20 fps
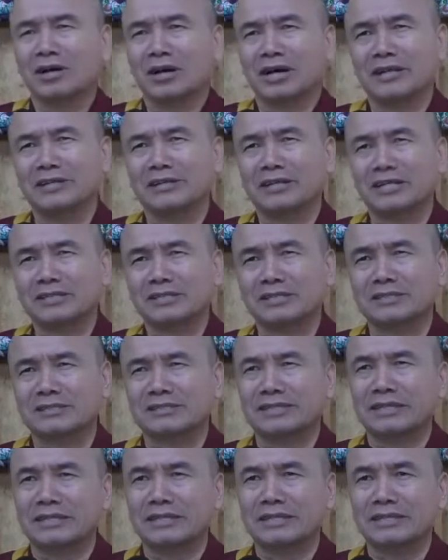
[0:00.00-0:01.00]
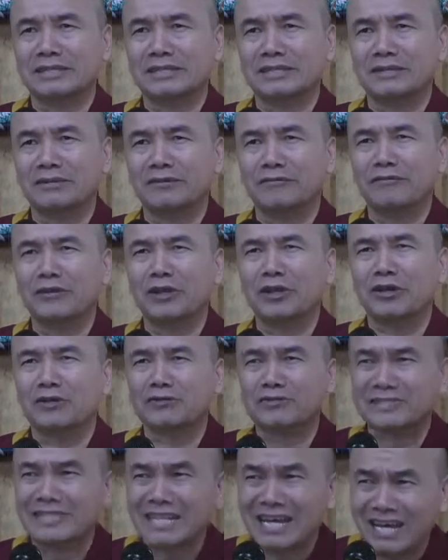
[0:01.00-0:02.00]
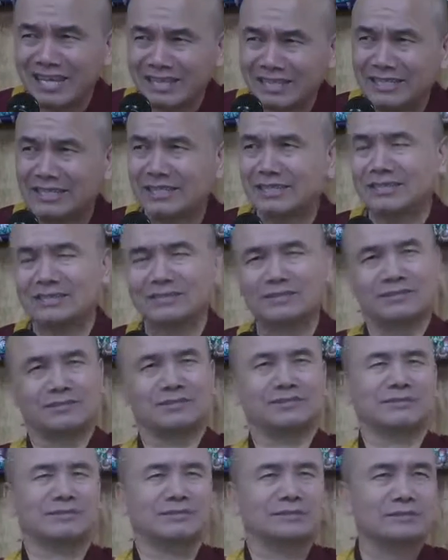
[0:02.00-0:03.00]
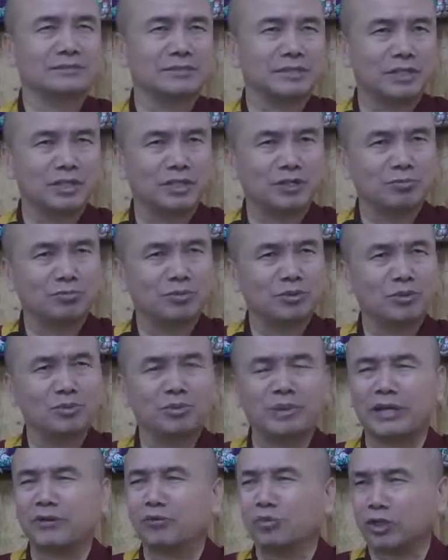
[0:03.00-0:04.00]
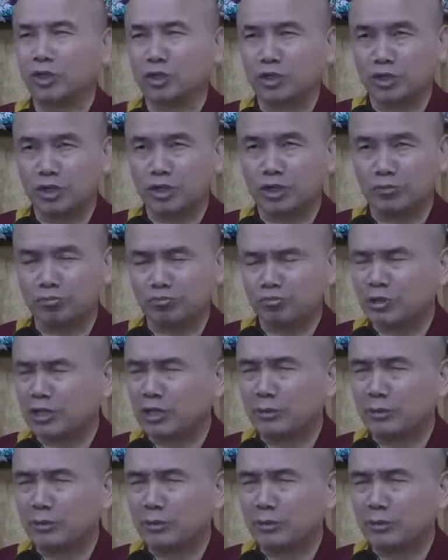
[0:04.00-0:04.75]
unnecessary feeling of sadness in one group.